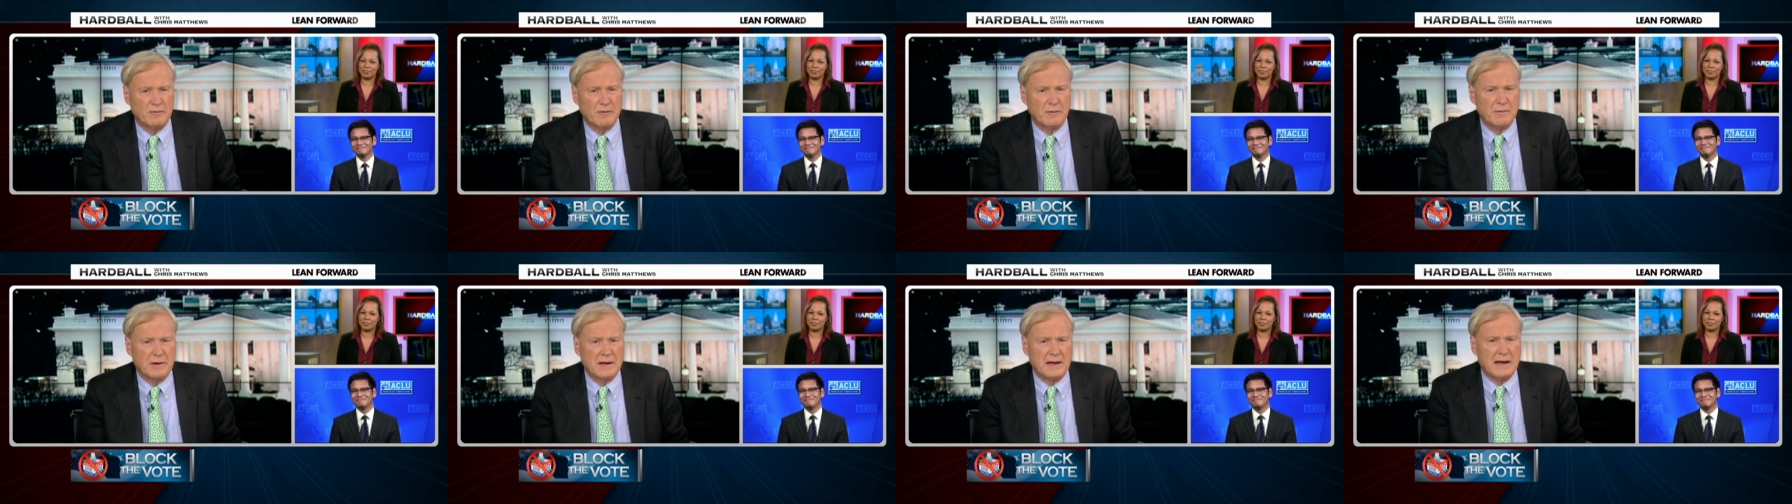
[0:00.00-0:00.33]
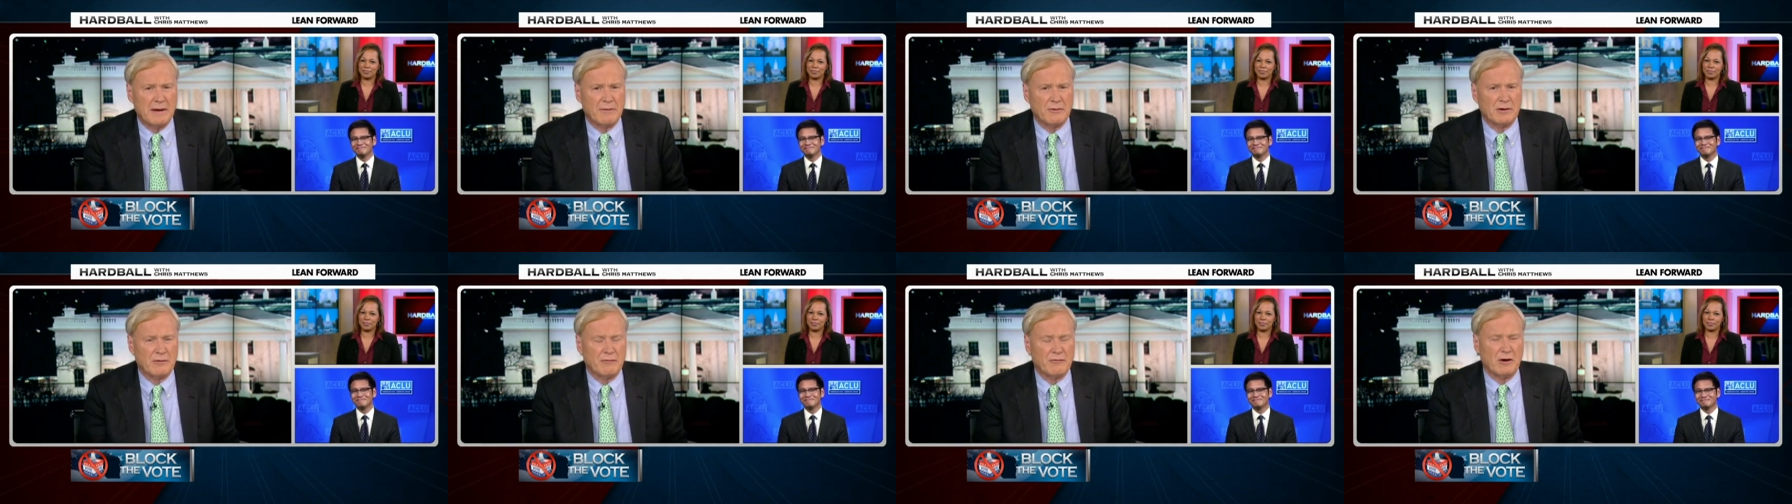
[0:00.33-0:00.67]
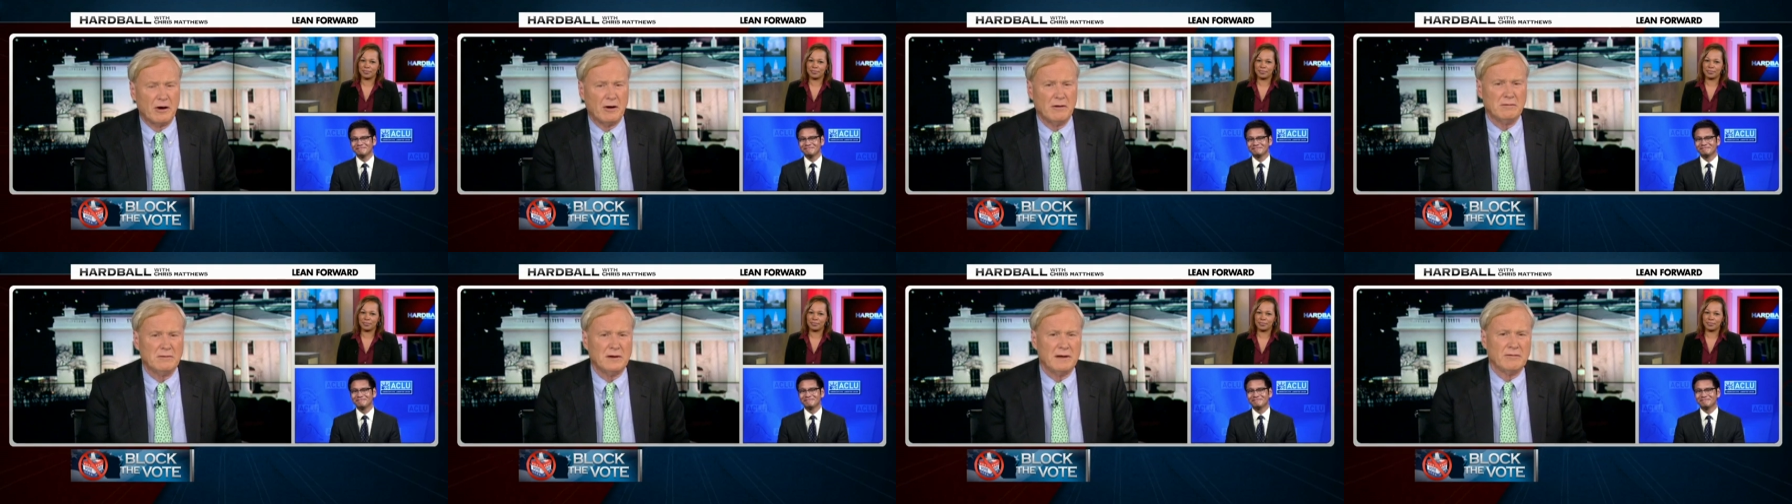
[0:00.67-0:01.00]
from being able to
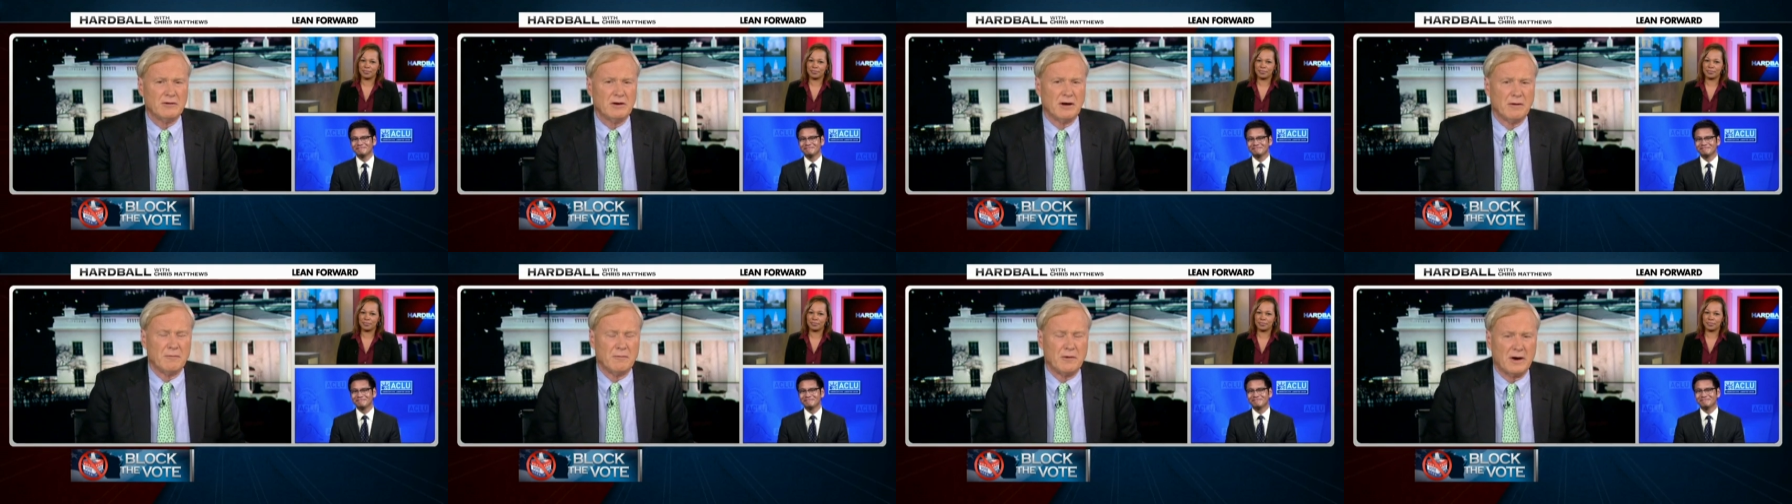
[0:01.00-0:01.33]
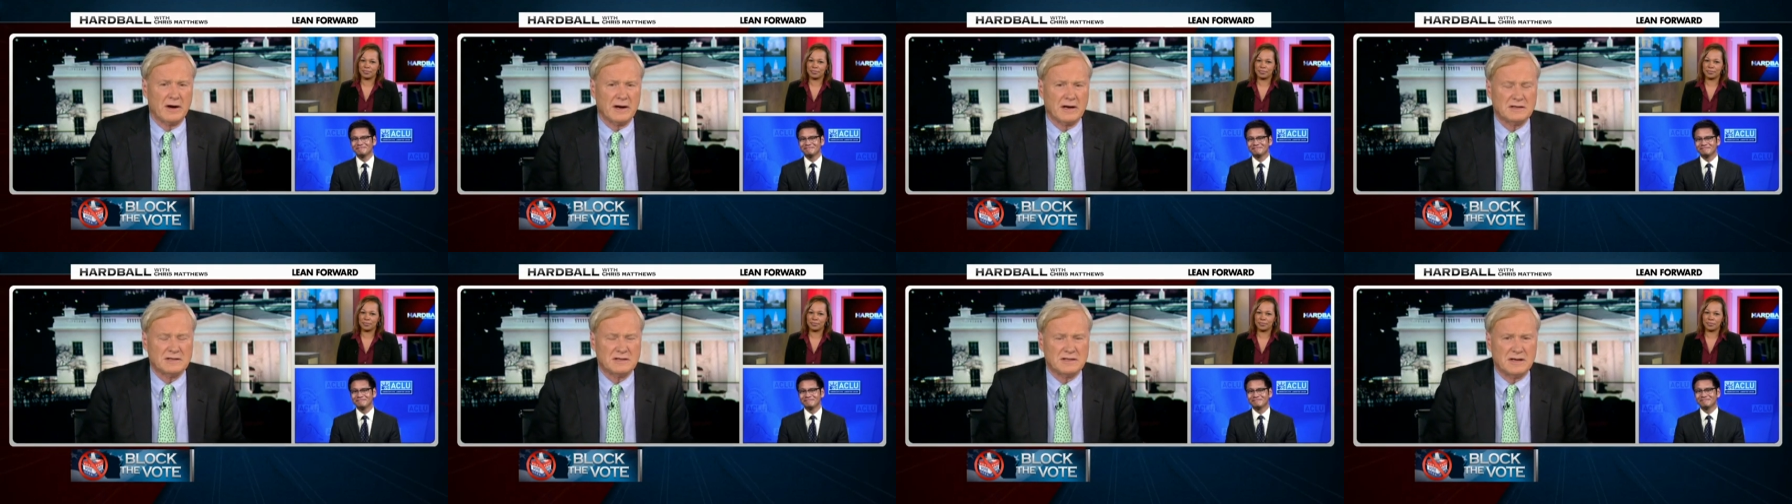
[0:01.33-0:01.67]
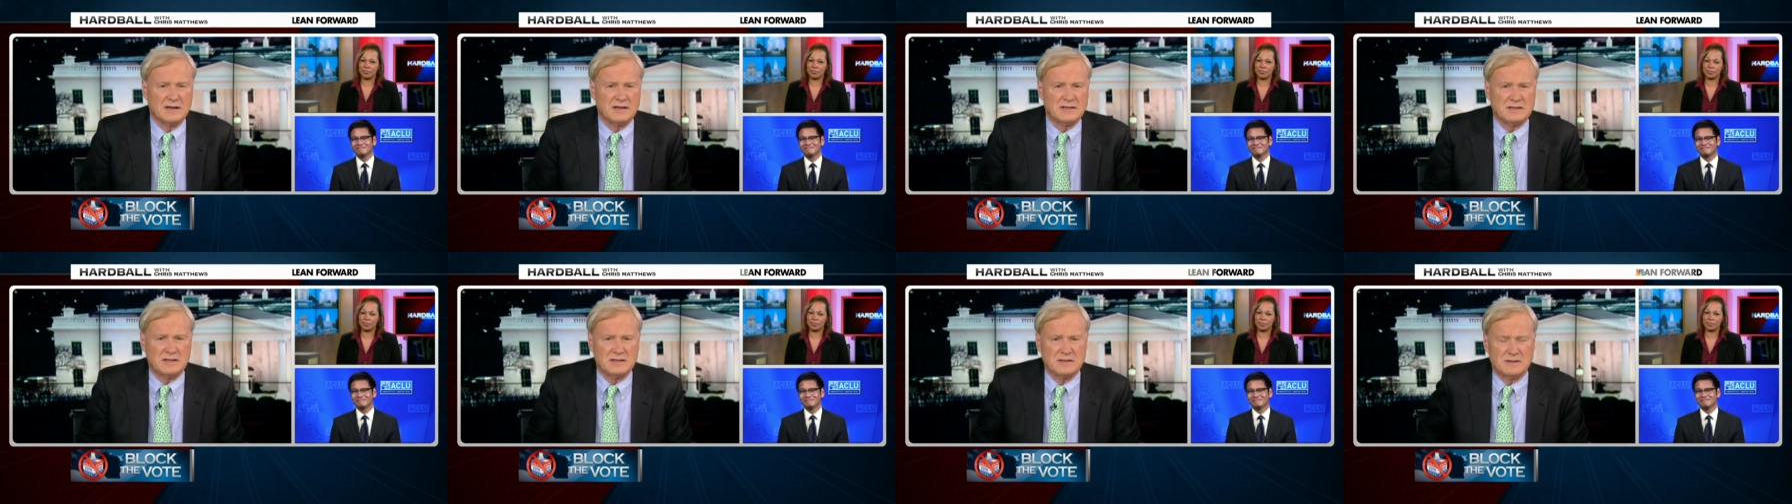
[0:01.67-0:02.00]
vote, even our American
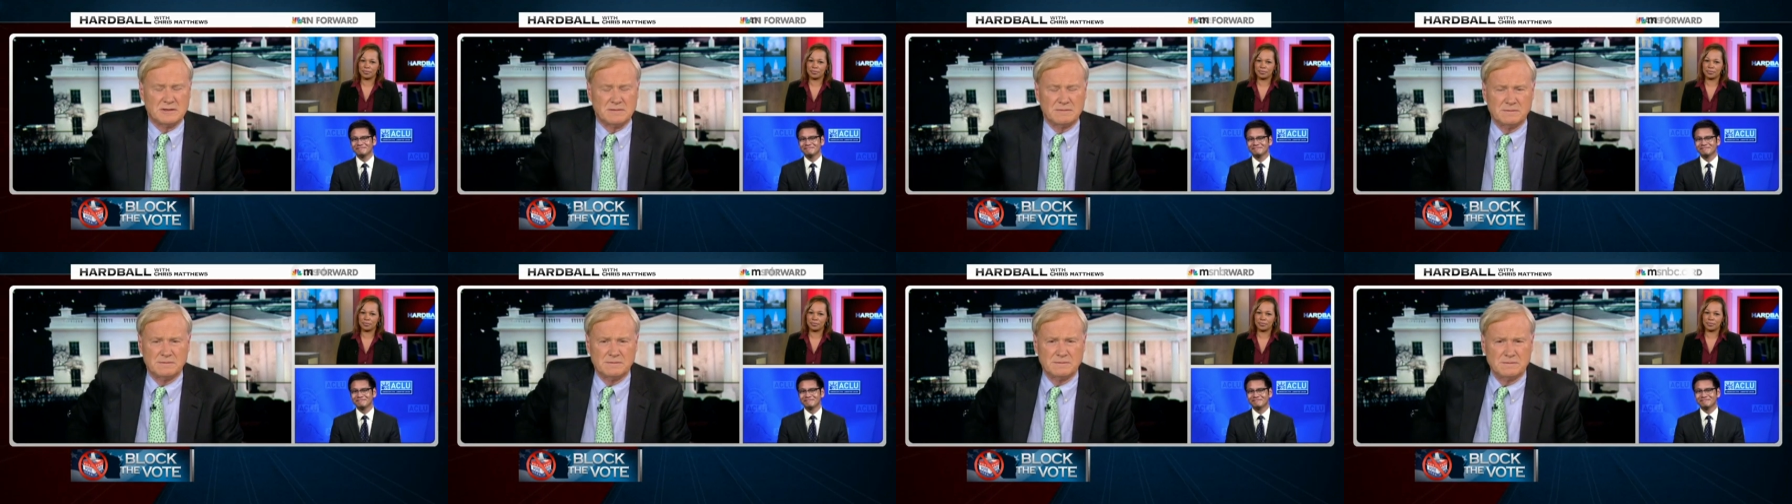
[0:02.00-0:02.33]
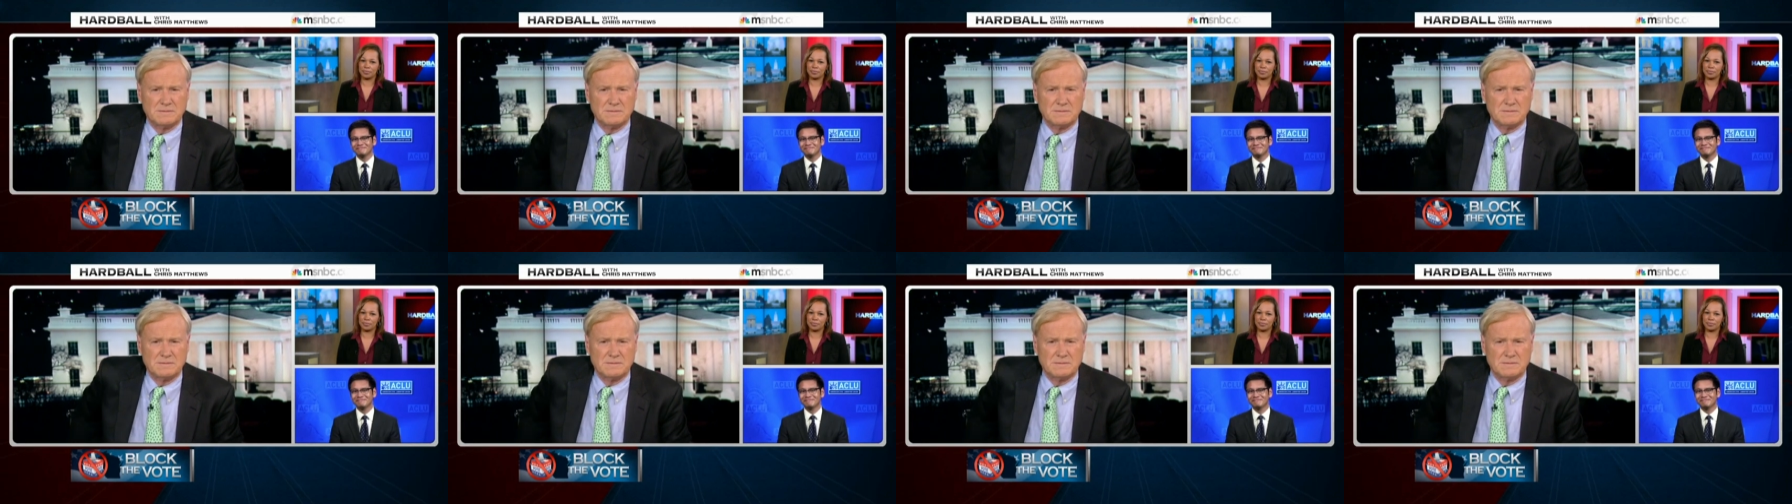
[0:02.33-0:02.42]
citizens?